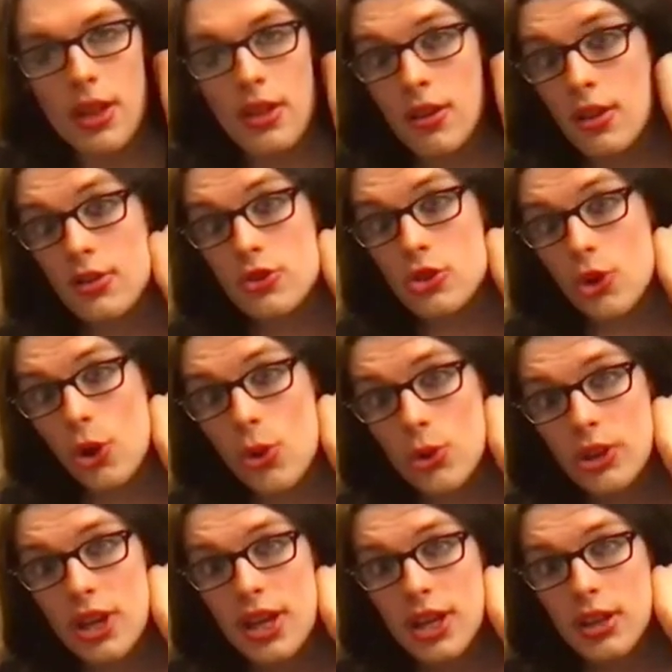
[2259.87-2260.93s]
And so
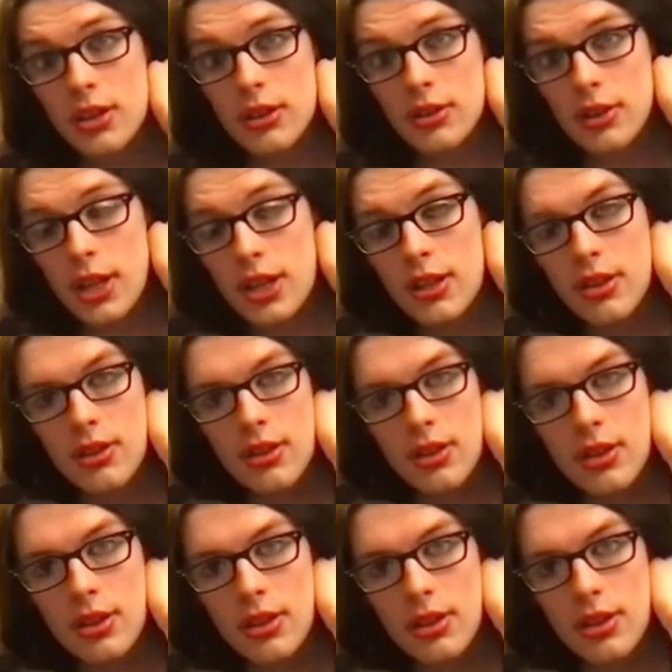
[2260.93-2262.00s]
like
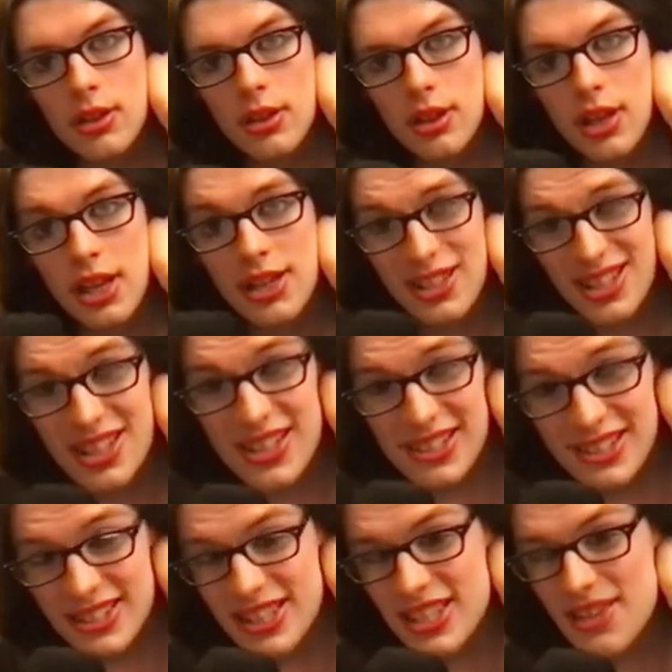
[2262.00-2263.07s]
and he
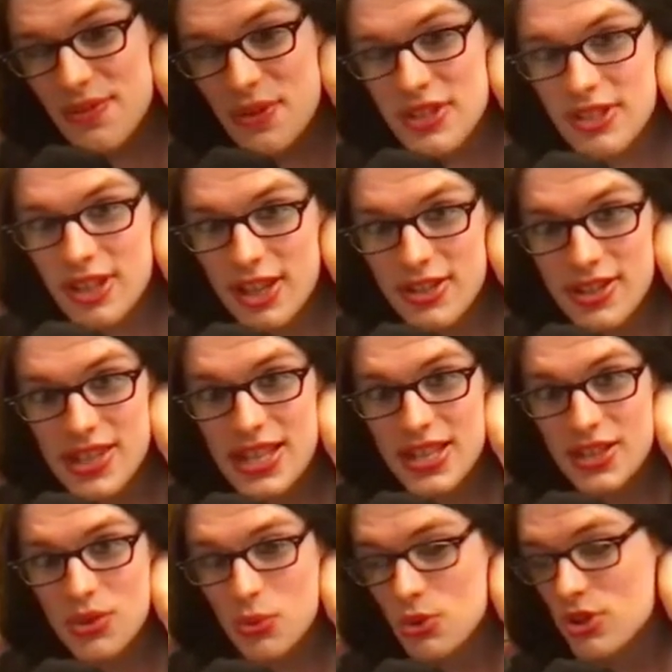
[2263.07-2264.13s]
even says
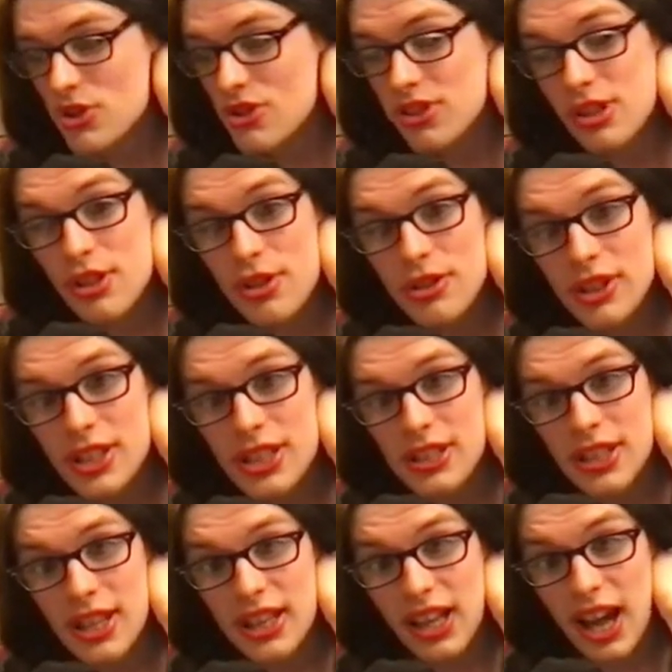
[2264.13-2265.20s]
this, which is literally
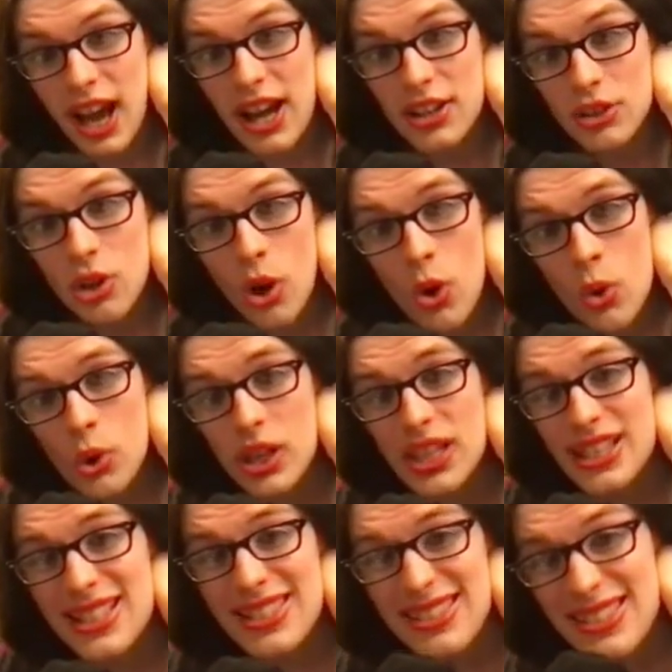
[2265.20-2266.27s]
like, I know
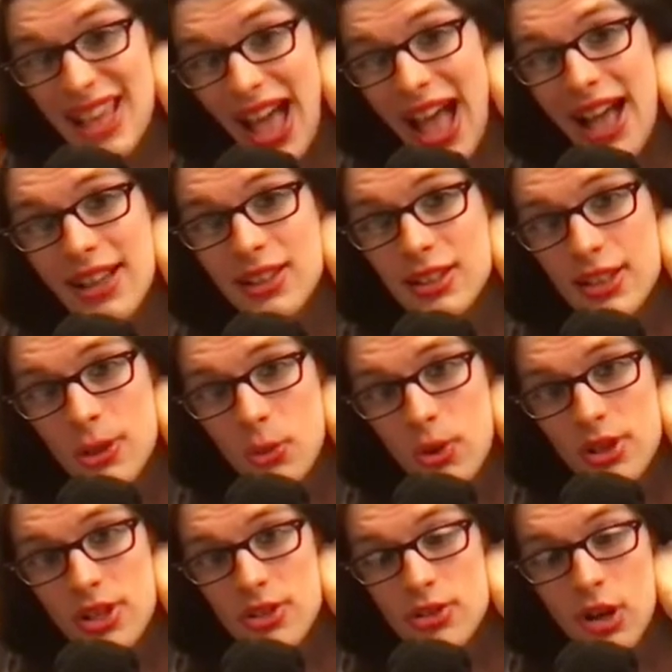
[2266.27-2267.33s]
exactly what
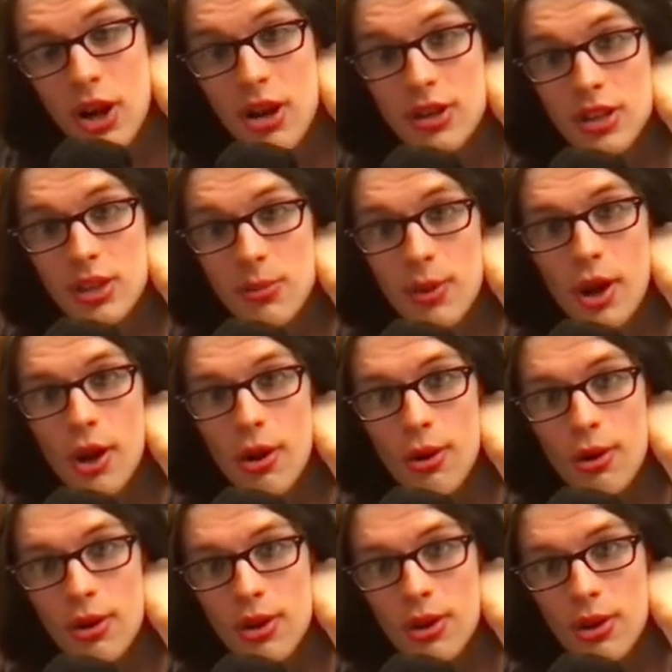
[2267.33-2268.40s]
he's talking about,
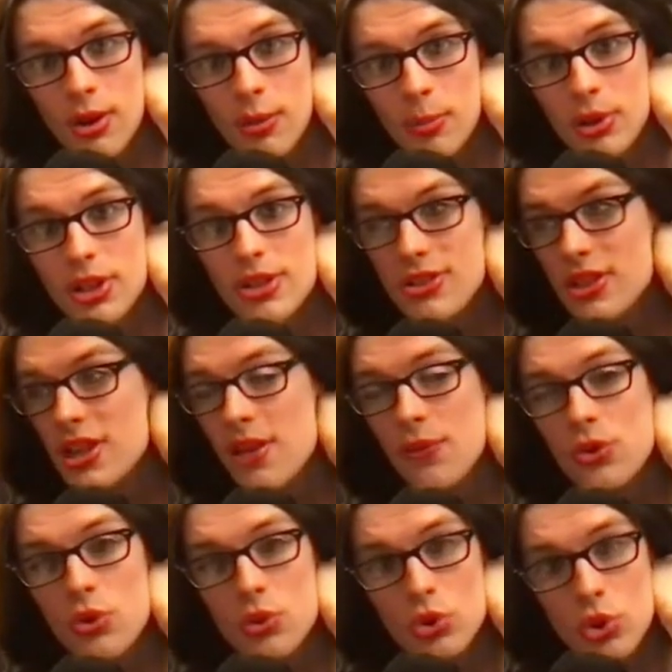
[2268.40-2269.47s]
because if
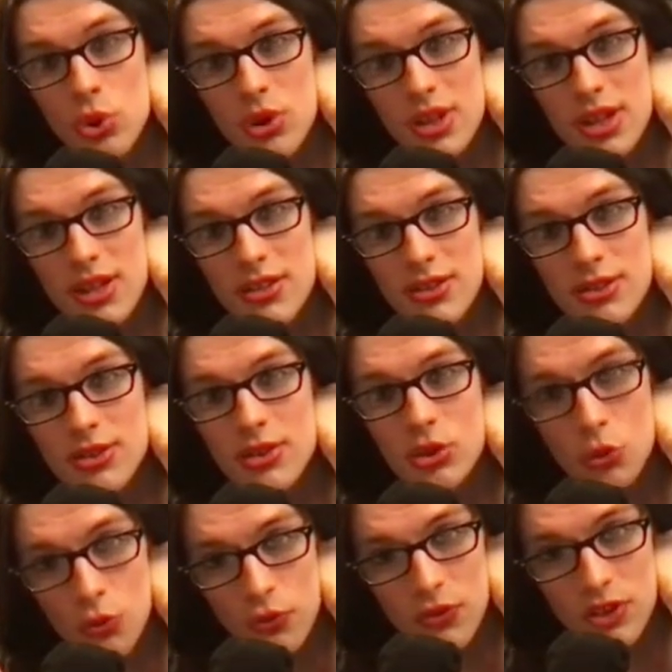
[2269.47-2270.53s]
you do this,
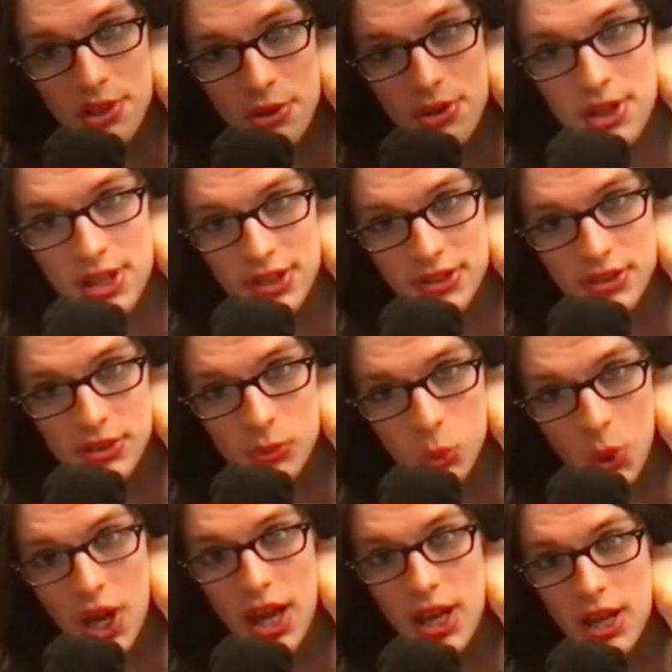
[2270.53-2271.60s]
you feel this
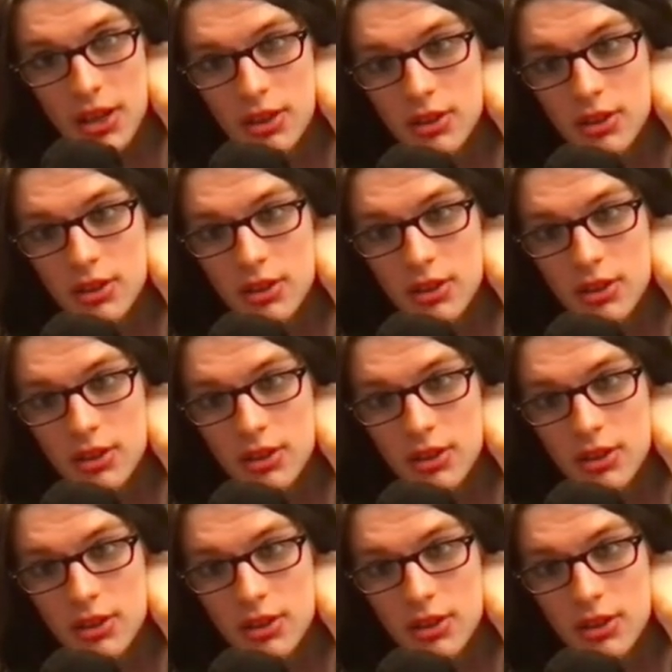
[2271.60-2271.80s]
way.